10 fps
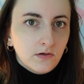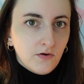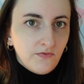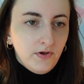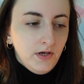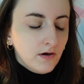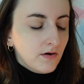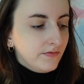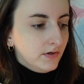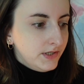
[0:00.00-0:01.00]
coffee
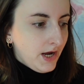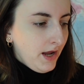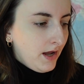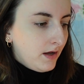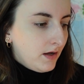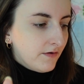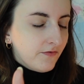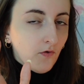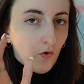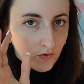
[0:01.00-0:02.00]
of the day
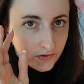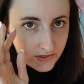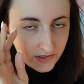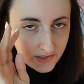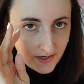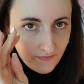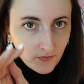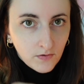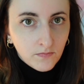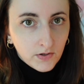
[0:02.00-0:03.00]
for
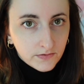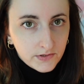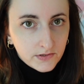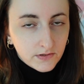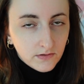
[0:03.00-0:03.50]
several months.